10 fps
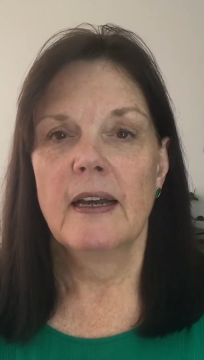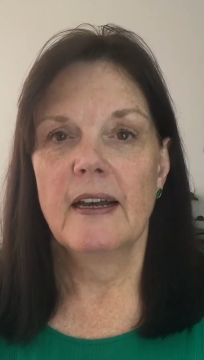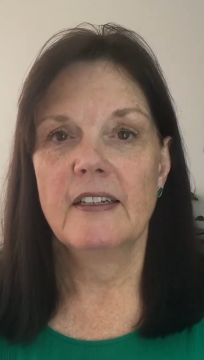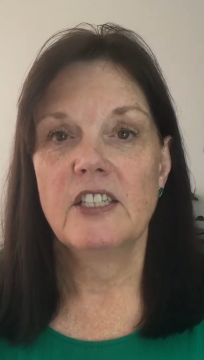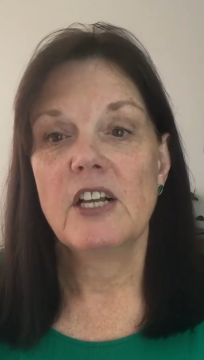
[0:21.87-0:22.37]

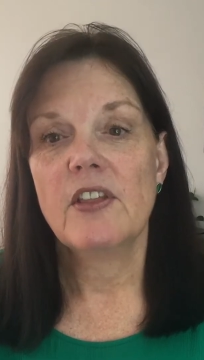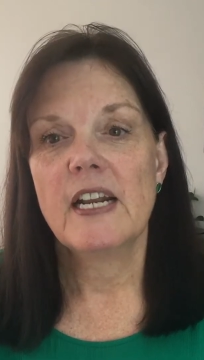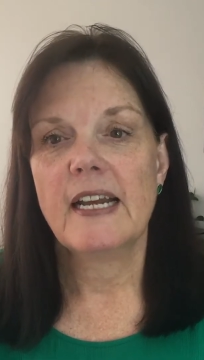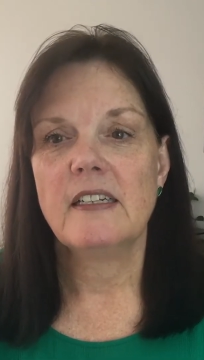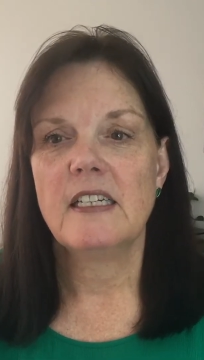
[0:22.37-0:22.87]
Until the
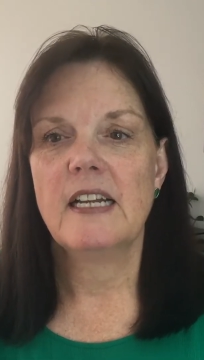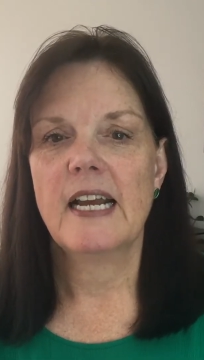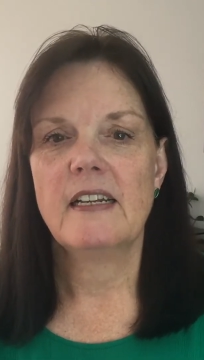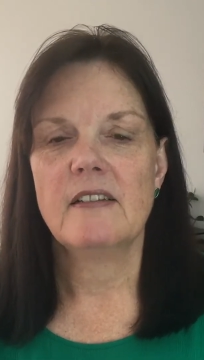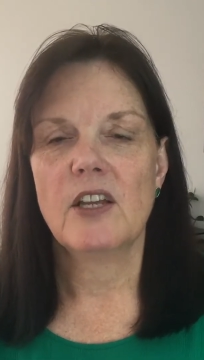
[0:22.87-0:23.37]

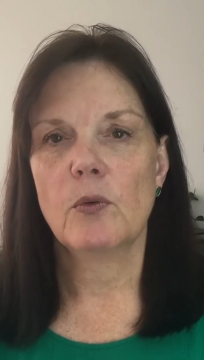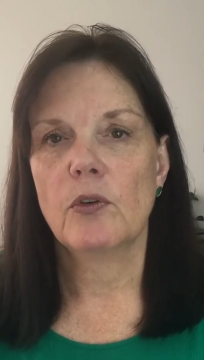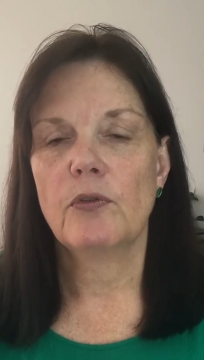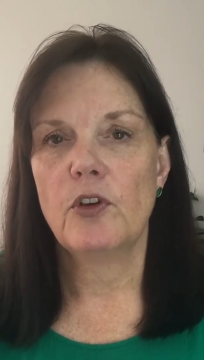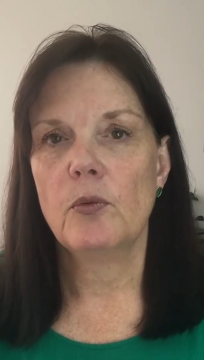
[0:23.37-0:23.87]
1990s, there were
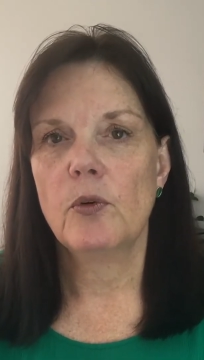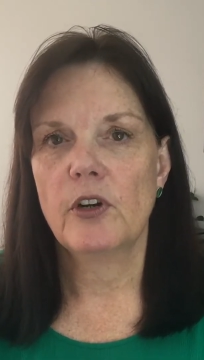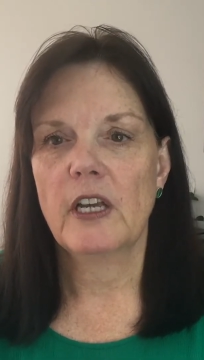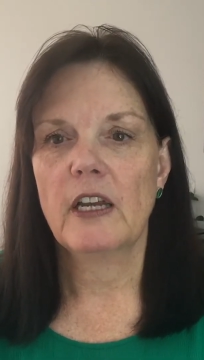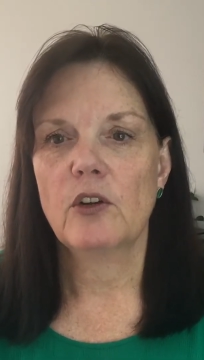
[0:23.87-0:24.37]
few
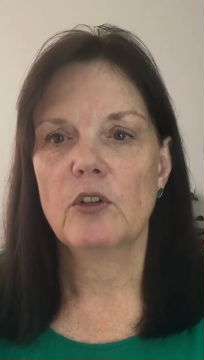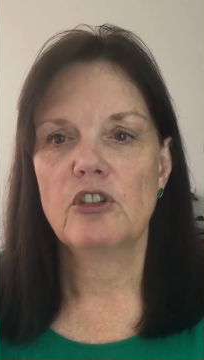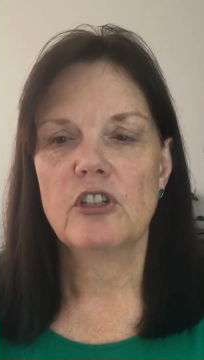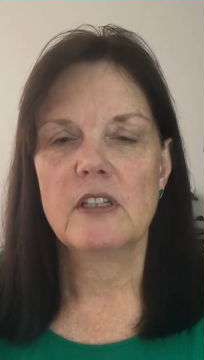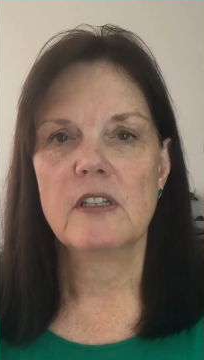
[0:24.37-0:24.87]
born-again
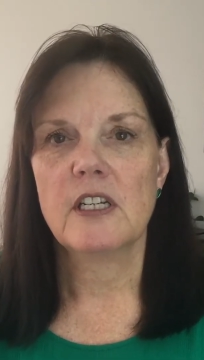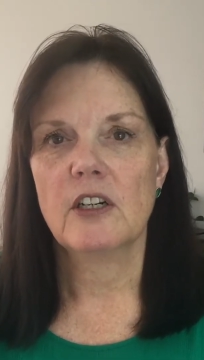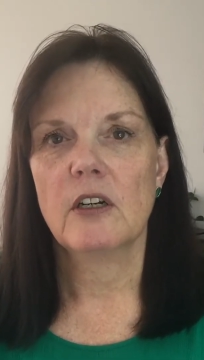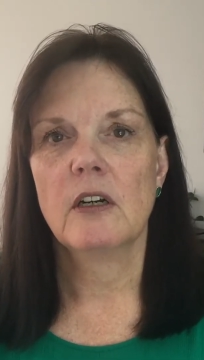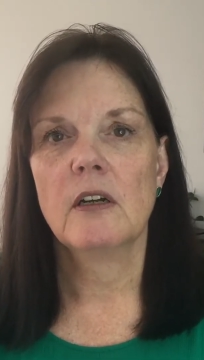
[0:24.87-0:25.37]
Christians
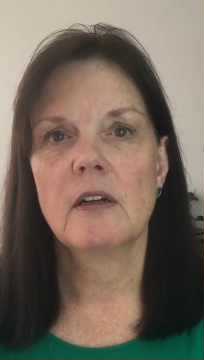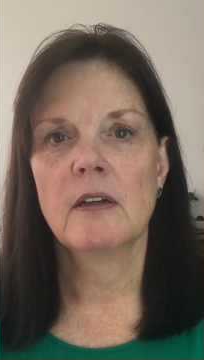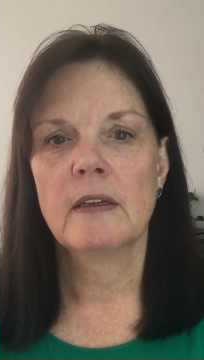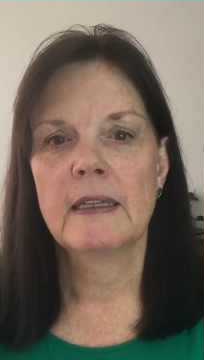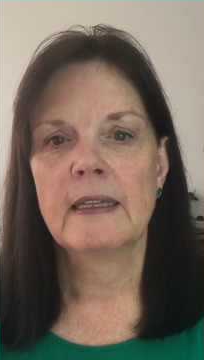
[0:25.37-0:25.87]
here,
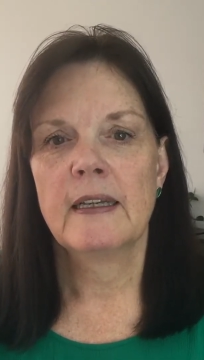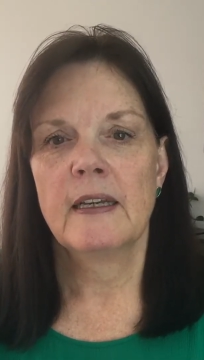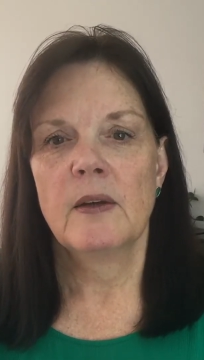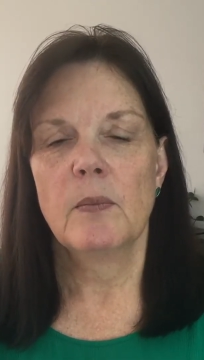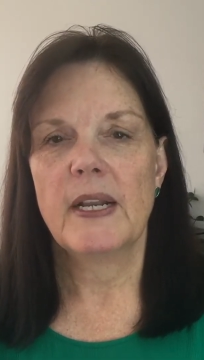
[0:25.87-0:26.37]

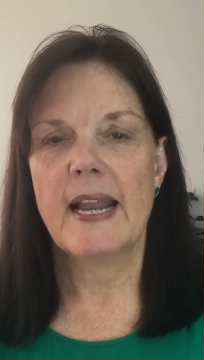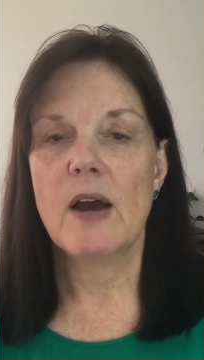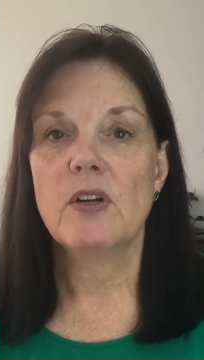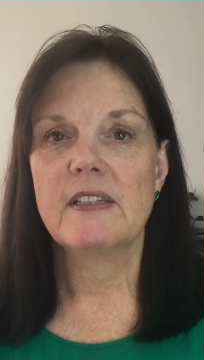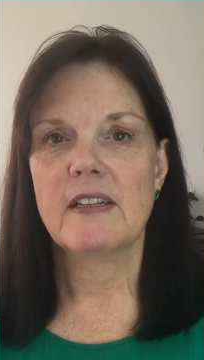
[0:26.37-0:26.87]
but
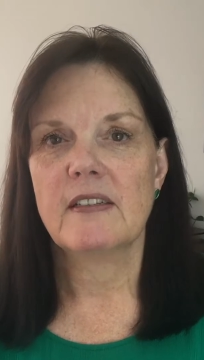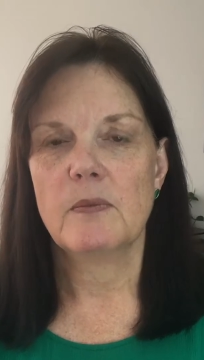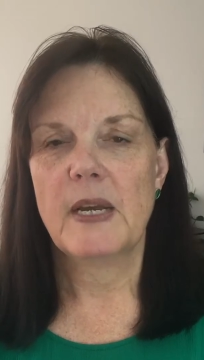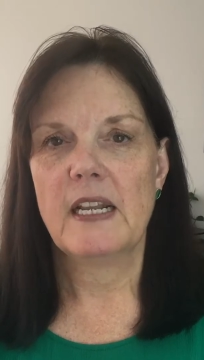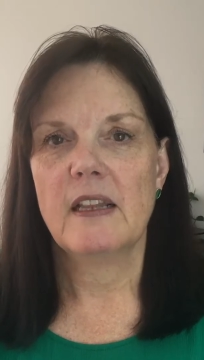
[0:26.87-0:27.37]
now it is
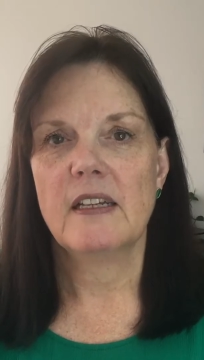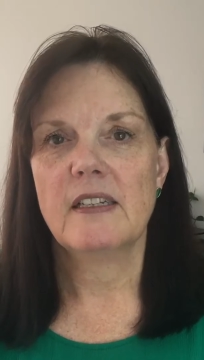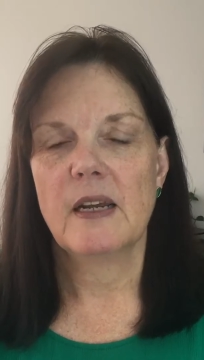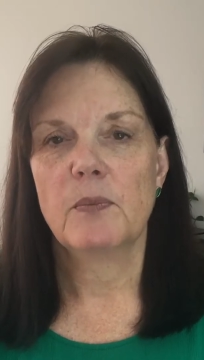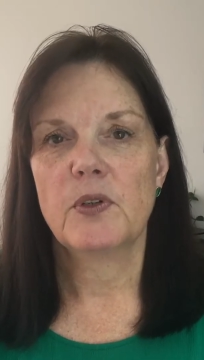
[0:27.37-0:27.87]
estimated that
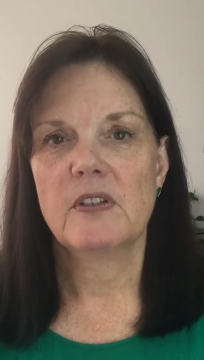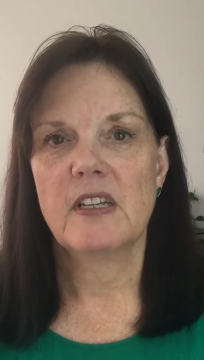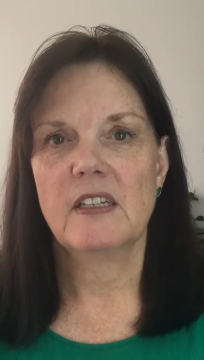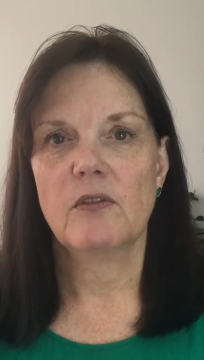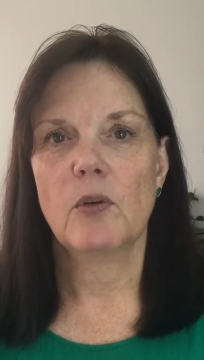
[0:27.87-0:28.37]

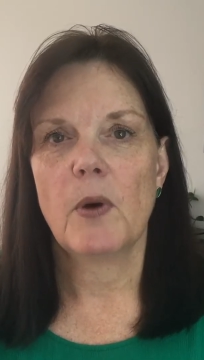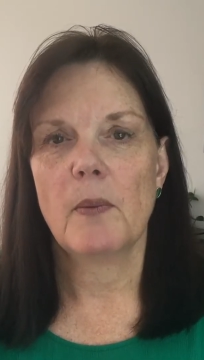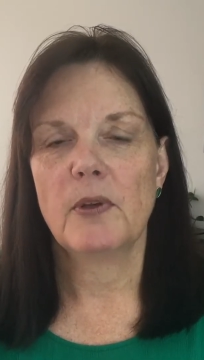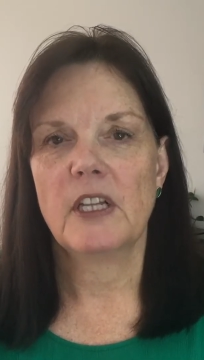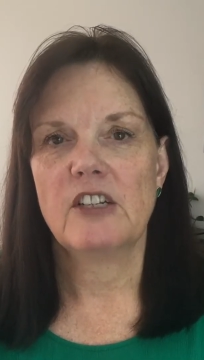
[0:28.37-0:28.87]
10% of the
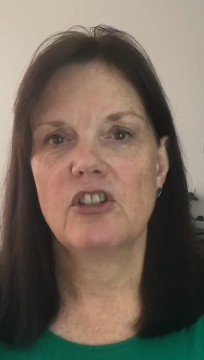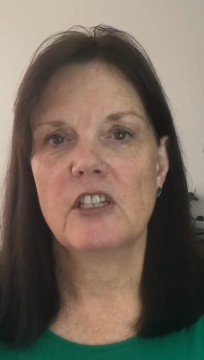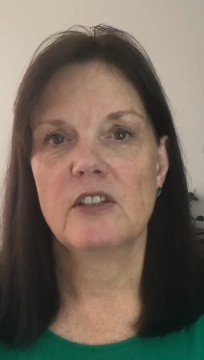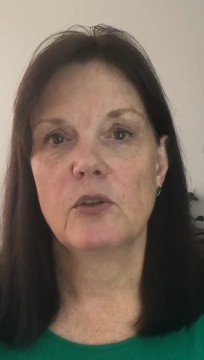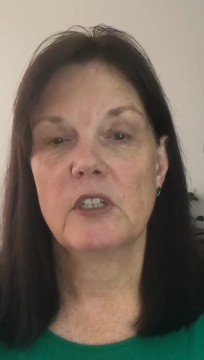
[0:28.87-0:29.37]
population
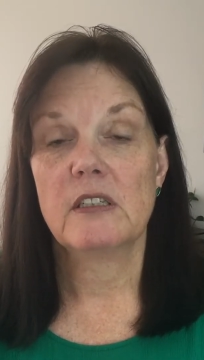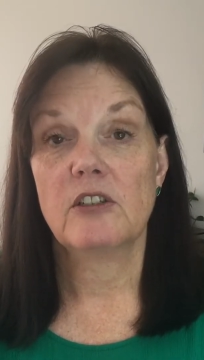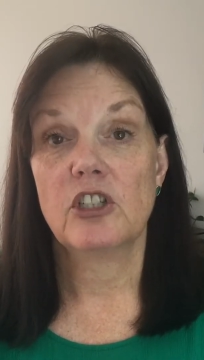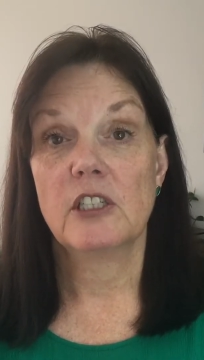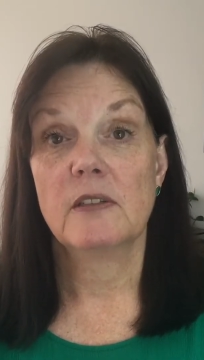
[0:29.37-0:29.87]
is
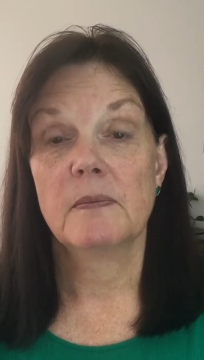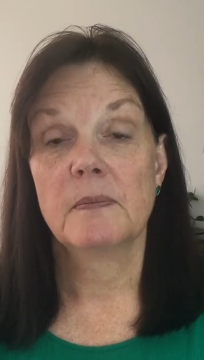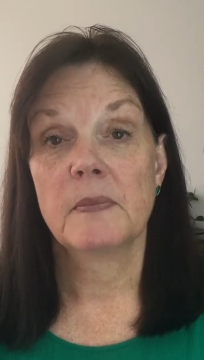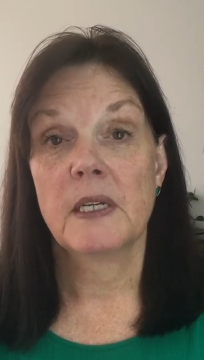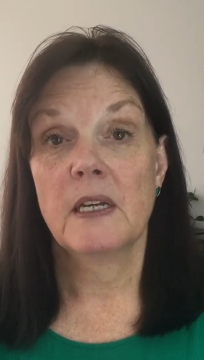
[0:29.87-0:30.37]
Christian.
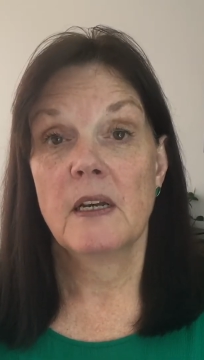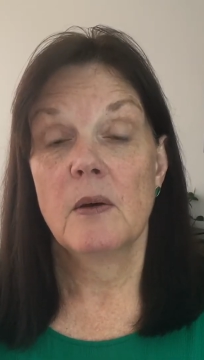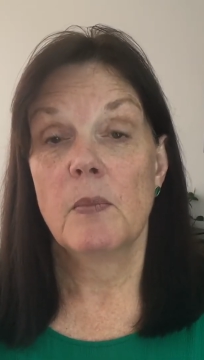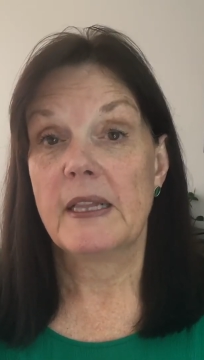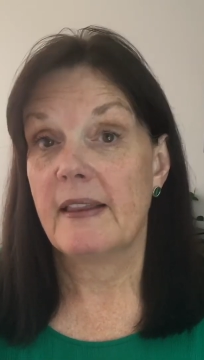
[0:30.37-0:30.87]

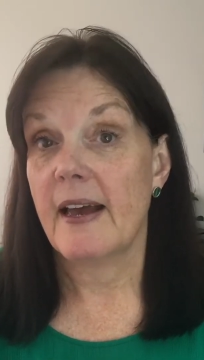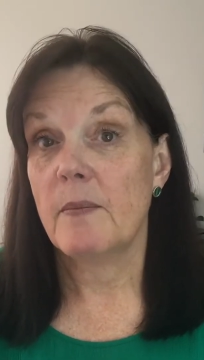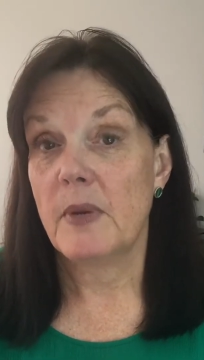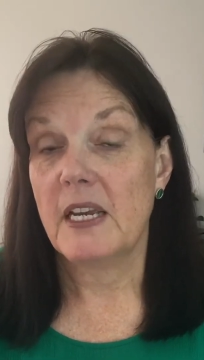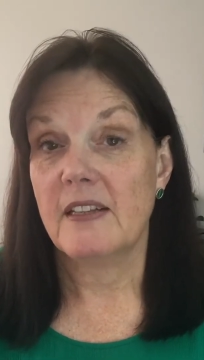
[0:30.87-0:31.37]
But
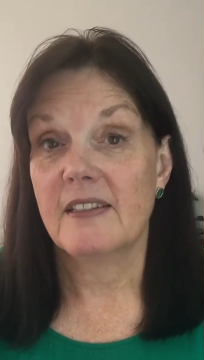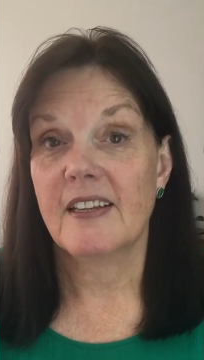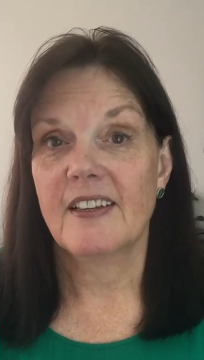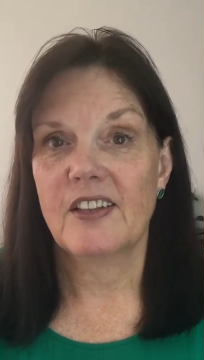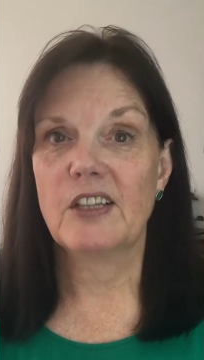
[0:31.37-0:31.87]
that means
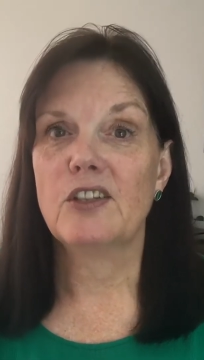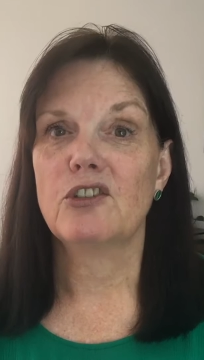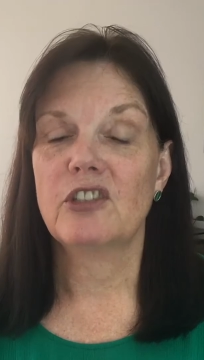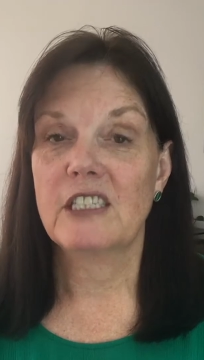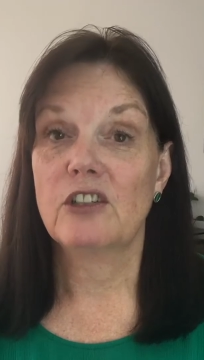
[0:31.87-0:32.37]
that
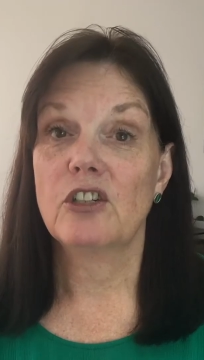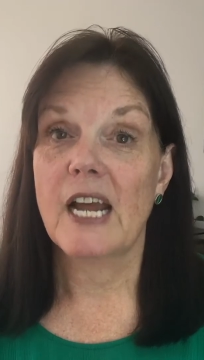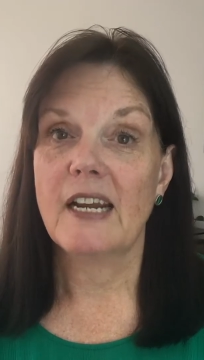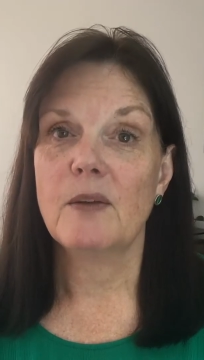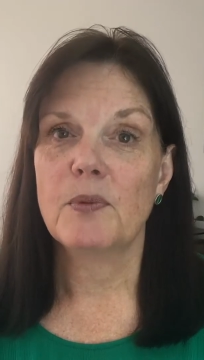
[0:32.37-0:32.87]
there's still
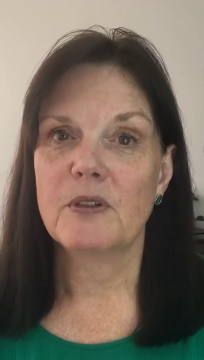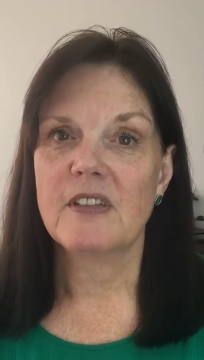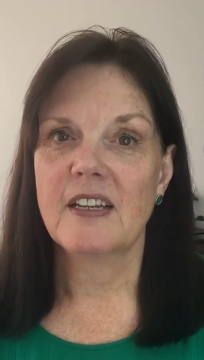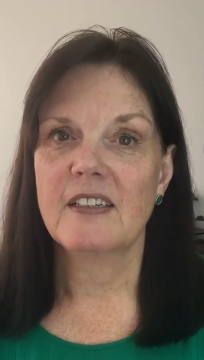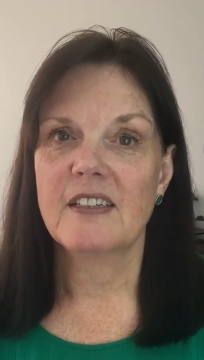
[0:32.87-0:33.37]

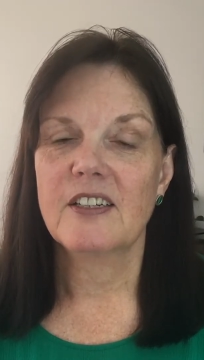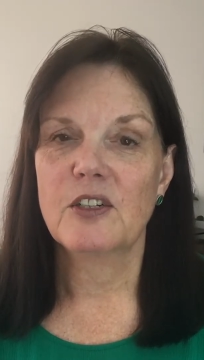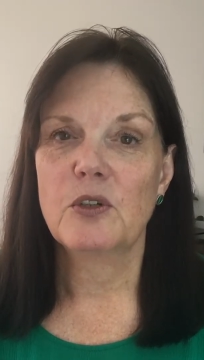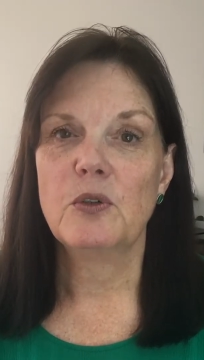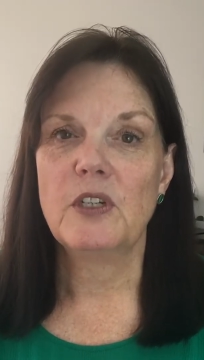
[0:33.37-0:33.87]
90%
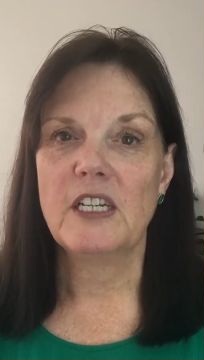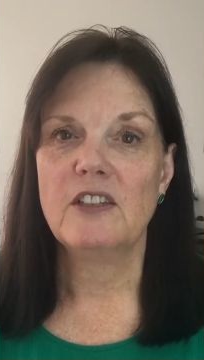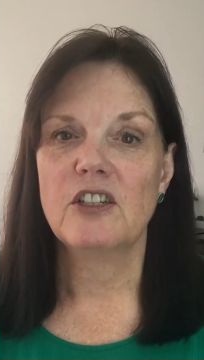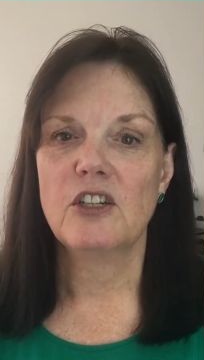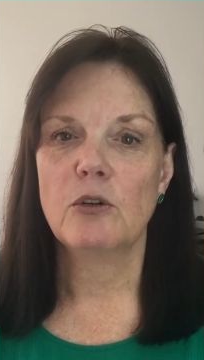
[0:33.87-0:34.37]
who need
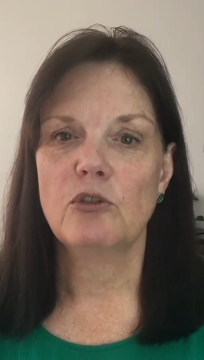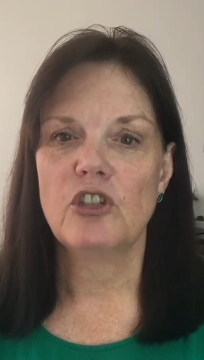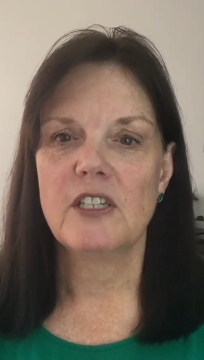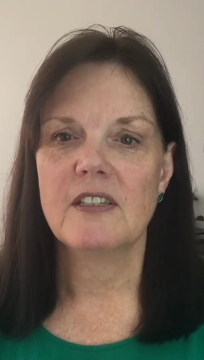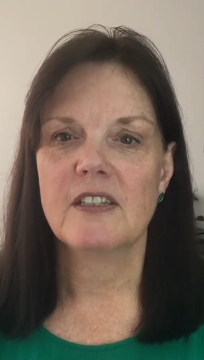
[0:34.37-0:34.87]
to know
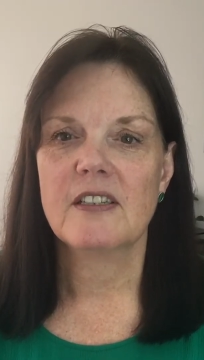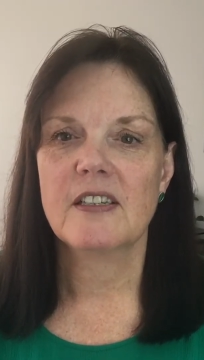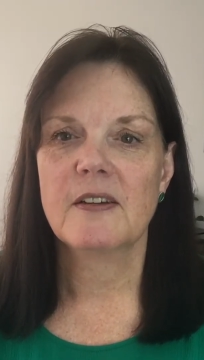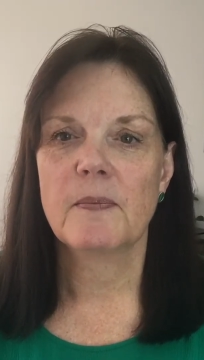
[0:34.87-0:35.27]
Jesus.